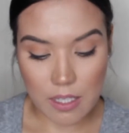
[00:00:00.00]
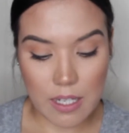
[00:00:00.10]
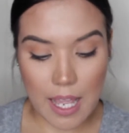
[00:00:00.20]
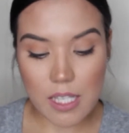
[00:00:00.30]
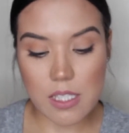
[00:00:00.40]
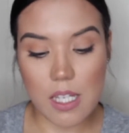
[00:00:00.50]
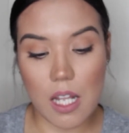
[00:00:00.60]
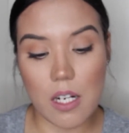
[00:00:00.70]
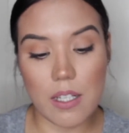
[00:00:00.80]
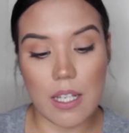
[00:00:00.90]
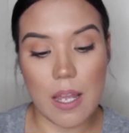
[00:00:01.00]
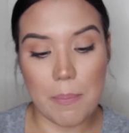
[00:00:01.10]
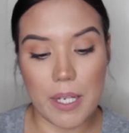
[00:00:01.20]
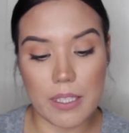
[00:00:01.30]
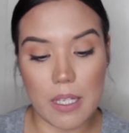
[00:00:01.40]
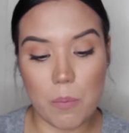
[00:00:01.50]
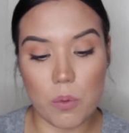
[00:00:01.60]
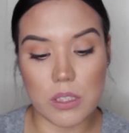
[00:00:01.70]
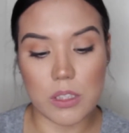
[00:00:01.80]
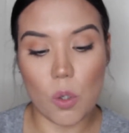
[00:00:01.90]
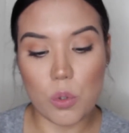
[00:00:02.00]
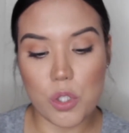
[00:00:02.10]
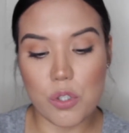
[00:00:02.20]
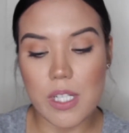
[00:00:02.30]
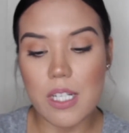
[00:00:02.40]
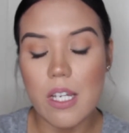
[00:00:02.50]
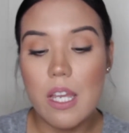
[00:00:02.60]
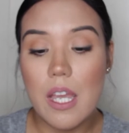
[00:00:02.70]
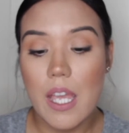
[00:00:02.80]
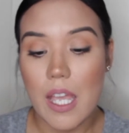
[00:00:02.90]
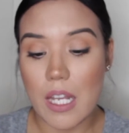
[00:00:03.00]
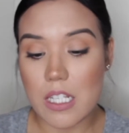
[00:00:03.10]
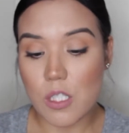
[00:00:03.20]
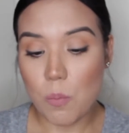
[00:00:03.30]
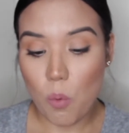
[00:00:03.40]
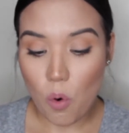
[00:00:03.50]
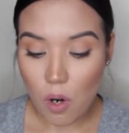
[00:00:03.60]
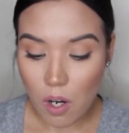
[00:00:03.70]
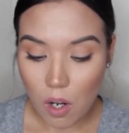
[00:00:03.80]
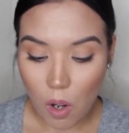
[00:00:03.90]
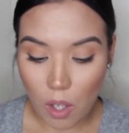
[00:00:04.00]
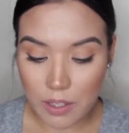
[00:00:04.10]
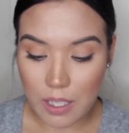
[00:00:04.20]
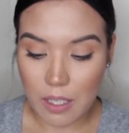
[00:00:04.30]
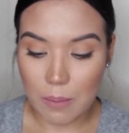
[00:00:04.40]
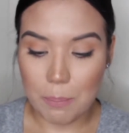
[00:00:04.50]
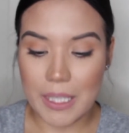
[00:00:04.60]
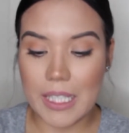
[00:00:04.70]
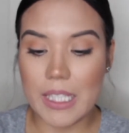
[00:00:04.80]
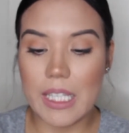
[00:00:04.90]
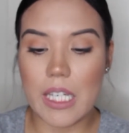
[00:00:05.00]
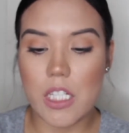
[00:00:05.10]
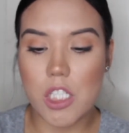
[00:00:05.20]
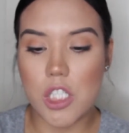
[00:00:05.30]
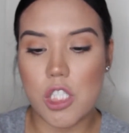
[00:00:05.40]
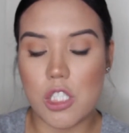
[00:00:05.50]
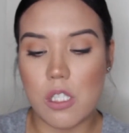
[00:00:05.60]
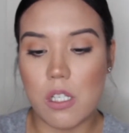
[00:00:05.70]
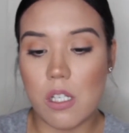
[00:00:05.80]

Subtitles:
Next color that I picked up was Sultry, and it's more on the pinkish